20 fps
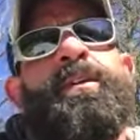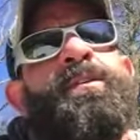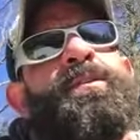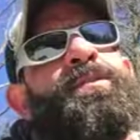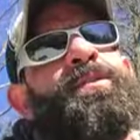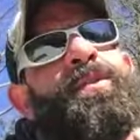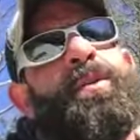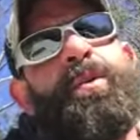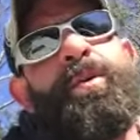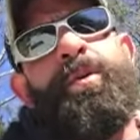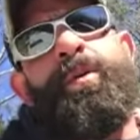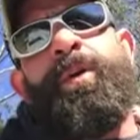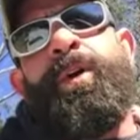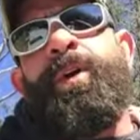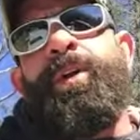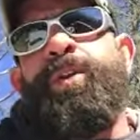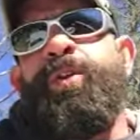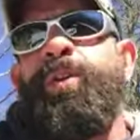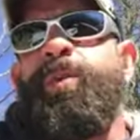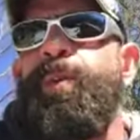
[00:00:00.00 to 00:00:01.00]
So
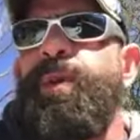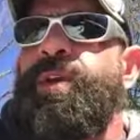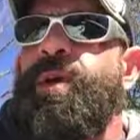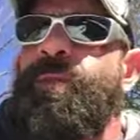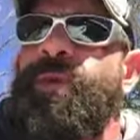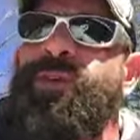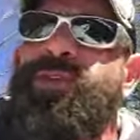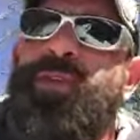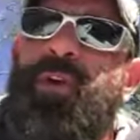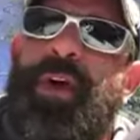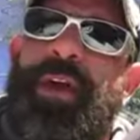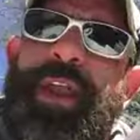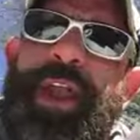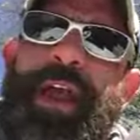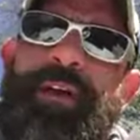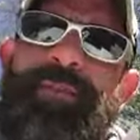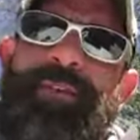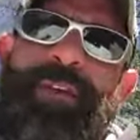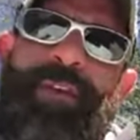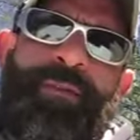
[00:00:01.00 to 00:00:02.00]
you can become a strong
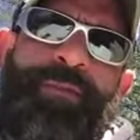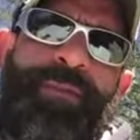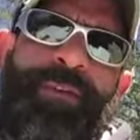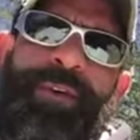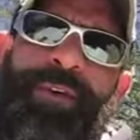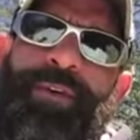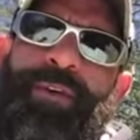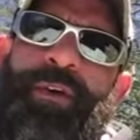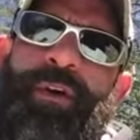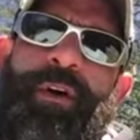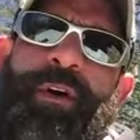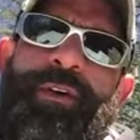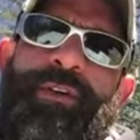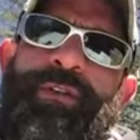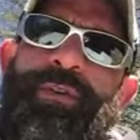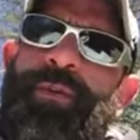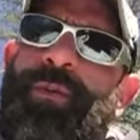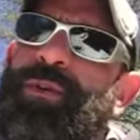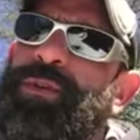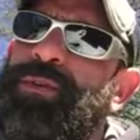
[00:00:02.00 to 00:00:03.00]
advocate for your dog.
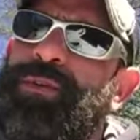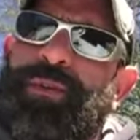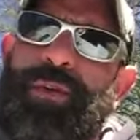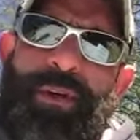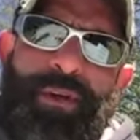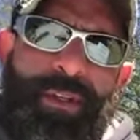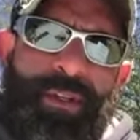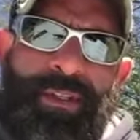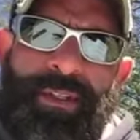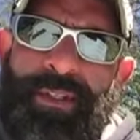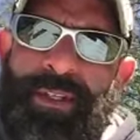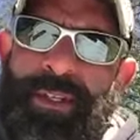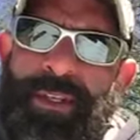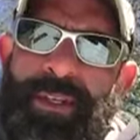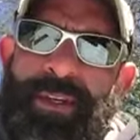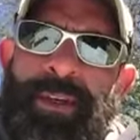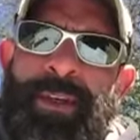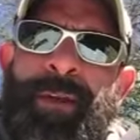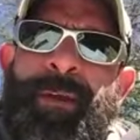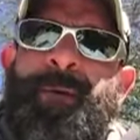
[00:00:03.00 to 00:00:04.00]
So when you start to
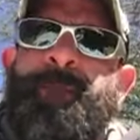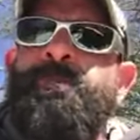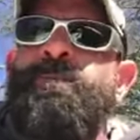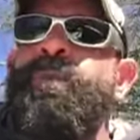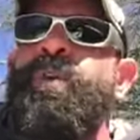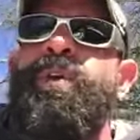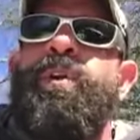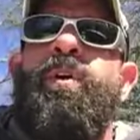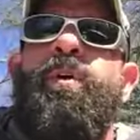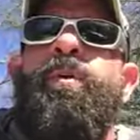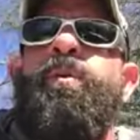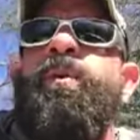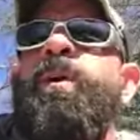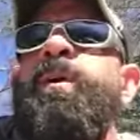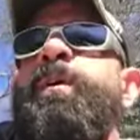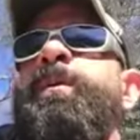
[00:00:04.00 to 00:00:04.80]
see, you know,